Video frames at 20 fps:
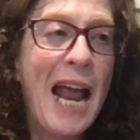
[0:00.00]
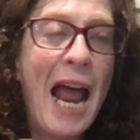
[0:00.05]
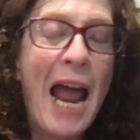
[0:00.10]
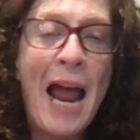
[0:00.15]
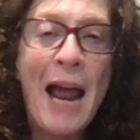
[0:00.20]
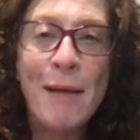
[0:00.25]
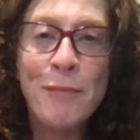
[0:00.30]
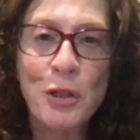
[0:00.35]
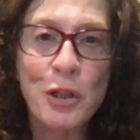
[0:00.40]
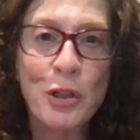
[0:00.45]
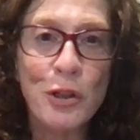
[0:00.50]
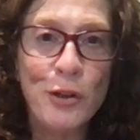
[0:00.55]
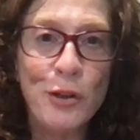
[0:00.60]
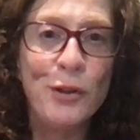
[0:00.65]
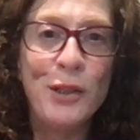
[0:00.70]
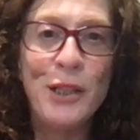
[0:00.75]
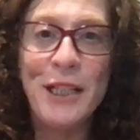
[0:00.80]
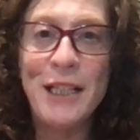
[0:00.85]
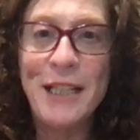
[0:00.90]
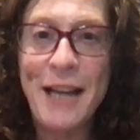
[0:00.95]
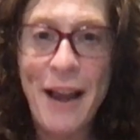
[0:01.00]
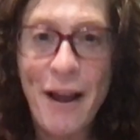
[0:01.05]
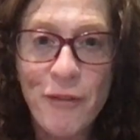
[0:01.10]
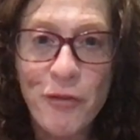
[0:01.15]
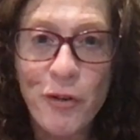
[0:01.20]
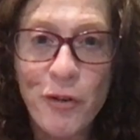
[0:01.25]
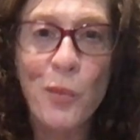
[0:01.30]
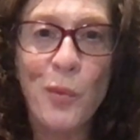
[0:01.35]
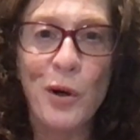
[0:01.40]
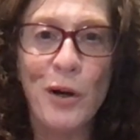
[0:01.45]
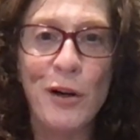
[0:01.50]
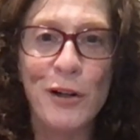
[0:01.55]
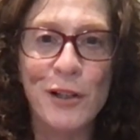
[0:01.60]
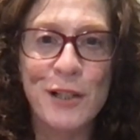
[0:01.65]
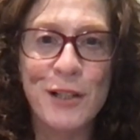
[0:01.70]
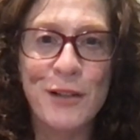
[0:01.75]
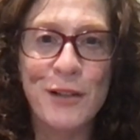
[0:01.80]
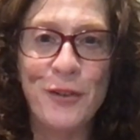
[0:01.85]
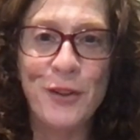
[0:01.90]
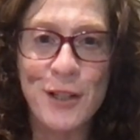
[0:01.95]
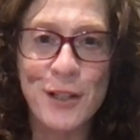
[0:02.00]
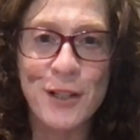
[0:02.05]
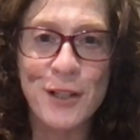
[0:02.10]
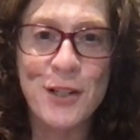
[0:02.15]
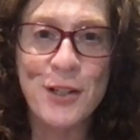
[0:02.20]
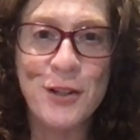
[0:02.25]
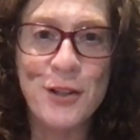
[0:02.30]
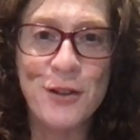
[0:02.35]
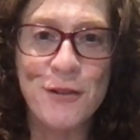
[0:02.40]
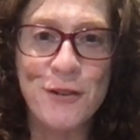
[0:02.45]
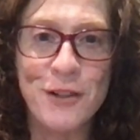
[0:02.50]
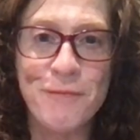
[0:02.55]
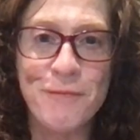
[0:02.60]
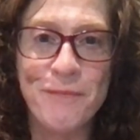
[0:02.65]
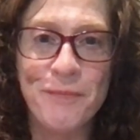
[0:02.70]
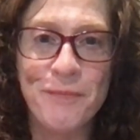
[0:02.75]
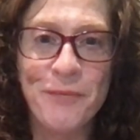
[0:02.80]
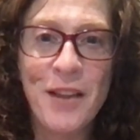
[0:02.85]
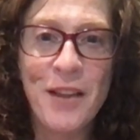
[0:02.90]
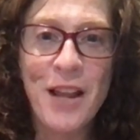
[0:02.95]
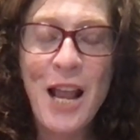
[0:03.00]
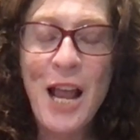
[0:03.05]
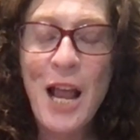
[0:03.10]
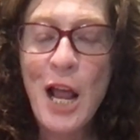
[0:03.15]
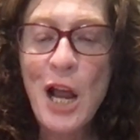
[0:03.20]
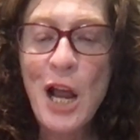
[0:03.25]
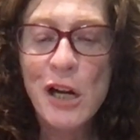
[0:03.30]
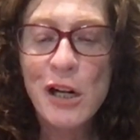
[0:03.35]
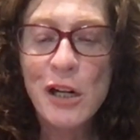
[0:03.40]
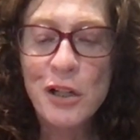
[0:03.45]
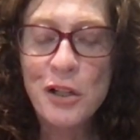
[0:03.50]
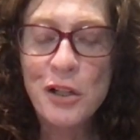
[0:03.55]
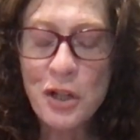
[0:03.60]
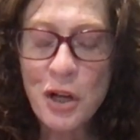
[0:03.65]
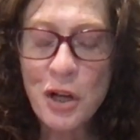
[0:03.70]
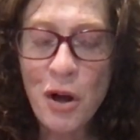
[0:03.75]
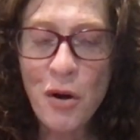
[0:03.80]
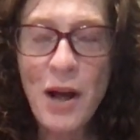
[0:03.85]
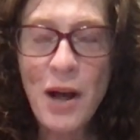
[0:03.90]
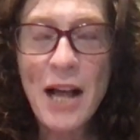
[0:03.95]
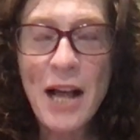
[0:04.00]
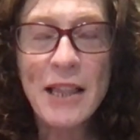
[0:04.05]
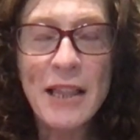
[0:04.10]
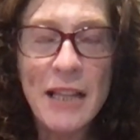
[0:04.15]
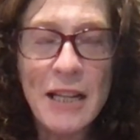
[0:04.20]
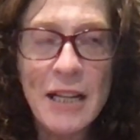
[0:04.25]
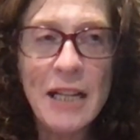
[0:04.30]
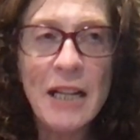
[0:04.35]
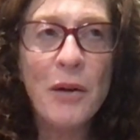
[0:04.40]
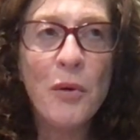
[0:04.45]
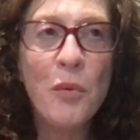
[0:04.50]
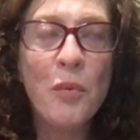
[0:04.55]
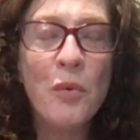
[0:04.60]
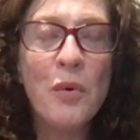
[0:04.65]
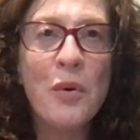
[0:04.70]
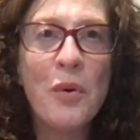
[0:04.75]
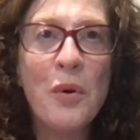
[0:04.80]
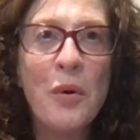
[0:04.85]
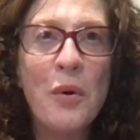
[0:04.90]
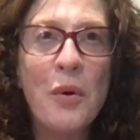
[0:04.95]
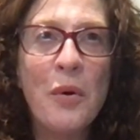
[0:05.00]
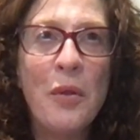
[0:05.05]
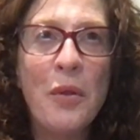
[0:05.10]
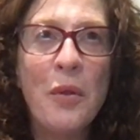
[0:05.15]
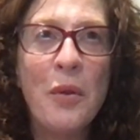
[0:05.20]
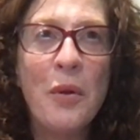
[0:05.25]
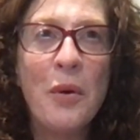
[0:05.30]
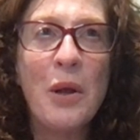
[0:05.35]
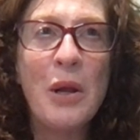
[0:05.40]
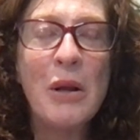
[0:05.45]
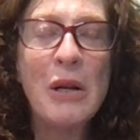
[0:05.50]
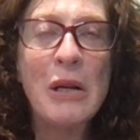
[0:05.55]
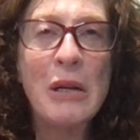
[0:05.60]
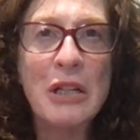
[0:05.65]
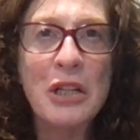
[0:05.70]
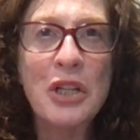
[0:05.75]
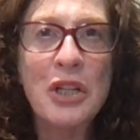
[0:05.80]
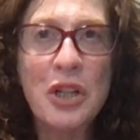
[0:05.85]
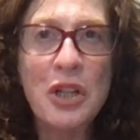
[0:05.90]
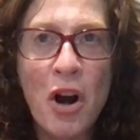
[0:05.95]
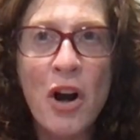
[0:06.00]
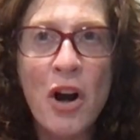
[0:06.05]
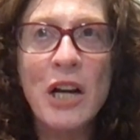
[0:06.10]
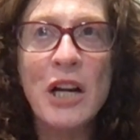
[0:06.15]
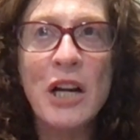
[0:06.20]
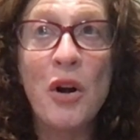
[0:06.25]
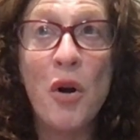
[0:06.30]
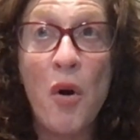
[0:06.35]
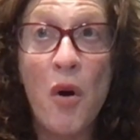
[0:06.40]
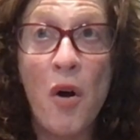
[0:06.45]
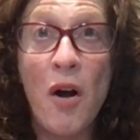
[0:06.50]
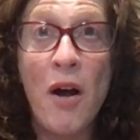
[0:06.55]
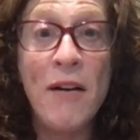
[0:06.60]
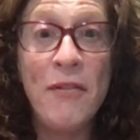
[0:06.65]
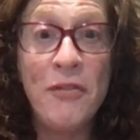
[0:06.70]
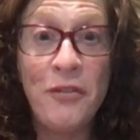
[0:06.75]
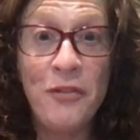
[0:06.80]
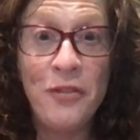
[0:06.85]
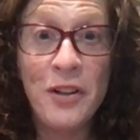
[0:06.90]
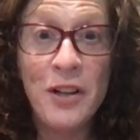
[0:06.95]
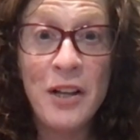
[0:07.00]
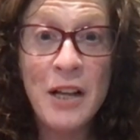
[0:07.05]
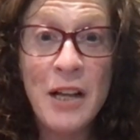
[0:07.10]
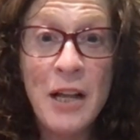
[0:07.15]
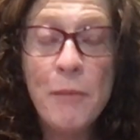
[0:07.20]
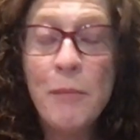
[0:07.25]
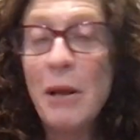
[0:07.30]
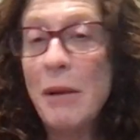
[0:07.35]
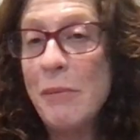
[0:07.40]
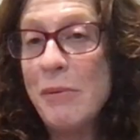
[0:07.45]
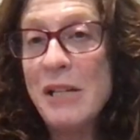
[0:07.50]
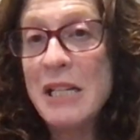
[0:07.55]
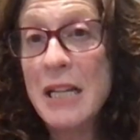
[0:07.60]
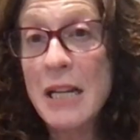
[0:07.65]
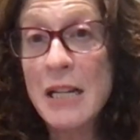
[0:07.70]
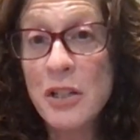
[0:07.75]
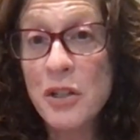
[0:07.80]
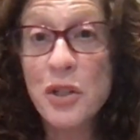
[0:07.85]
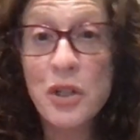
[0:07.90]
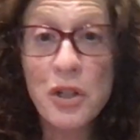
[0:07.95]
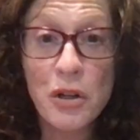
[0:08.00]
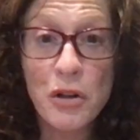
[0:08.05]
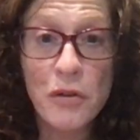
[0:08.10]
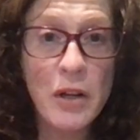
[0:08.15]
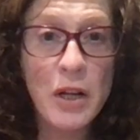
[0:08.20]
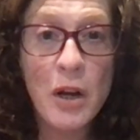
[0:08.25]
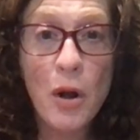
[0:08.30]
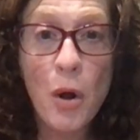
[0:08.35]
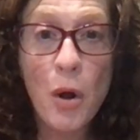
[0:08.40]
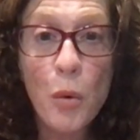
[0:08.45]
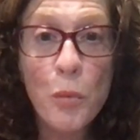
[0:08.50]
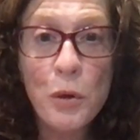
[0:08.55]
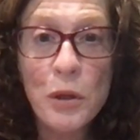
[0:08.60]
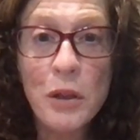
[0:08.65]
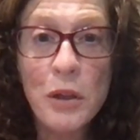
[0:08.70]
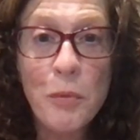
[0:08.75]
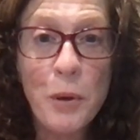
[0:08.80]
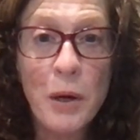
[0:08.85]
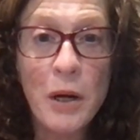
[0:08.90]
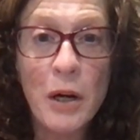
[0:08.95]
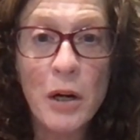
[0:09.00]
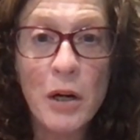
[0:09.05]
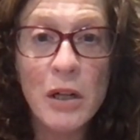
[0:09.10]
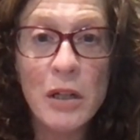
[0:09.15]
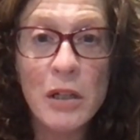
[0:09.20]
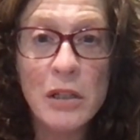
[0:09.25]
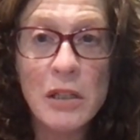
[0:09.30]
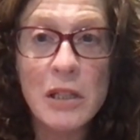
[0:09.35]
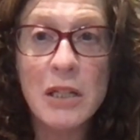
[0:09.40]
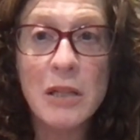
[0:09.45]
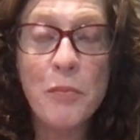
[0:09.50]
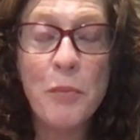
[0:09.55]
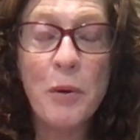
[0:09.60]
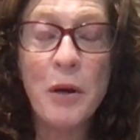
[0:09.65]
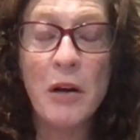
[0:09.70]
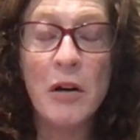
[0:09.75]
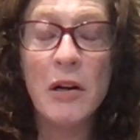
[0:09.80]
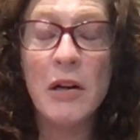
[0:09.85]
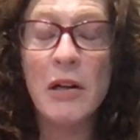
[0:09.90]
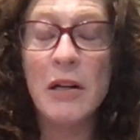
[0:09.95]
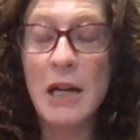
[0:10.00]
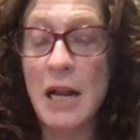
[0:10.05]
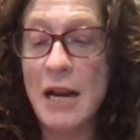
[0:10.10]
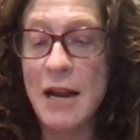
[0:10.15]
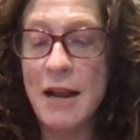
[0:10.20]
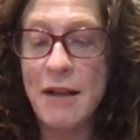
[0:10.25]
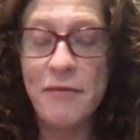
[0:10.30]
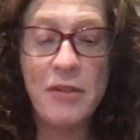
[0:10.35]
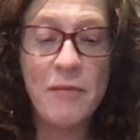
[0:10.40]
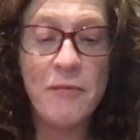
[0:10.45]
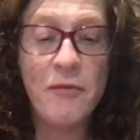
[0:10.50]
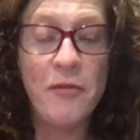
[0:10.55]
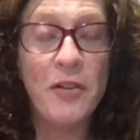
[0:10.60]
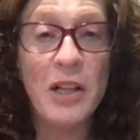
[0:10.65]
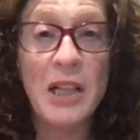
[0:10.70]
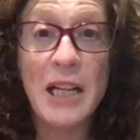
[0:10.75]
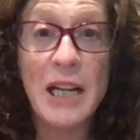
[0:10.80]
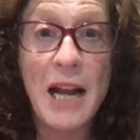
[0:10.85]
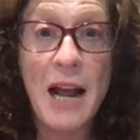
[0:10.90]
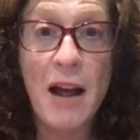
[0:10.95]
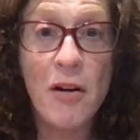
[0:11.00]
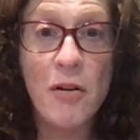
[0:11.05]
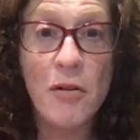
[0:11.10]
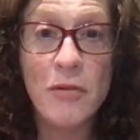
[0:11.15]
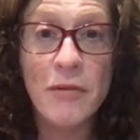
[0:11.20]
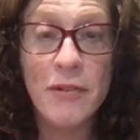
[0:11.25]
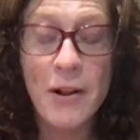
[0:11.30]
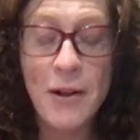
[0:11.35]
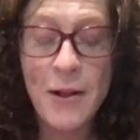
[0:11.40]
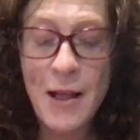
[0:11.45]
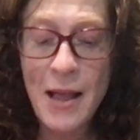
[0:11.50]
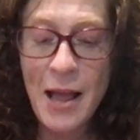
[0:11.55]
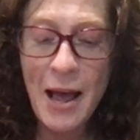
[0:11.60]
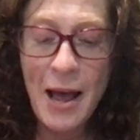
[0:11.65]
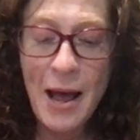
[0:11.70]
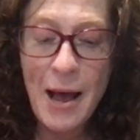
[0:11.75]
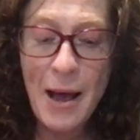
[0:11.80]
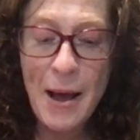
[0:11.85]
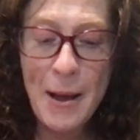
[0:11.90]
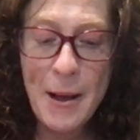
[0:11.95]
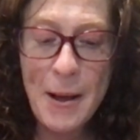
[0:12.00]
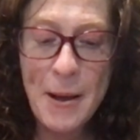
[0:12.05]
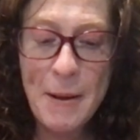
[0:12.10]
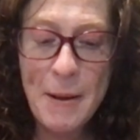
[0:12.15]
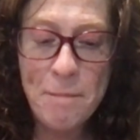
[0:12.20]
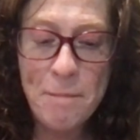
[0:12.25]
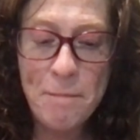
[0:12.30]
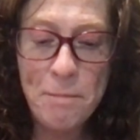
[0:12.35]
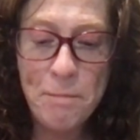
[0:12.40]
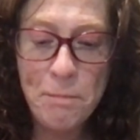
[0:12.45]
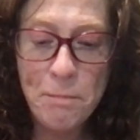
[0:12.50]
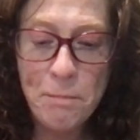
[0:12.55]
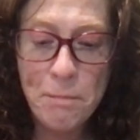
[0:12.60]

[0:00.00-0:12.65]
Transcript: absolutely never works for this student. So I think starting off, maybe send a survey home with the parent to the parent and have them fill it out. Um,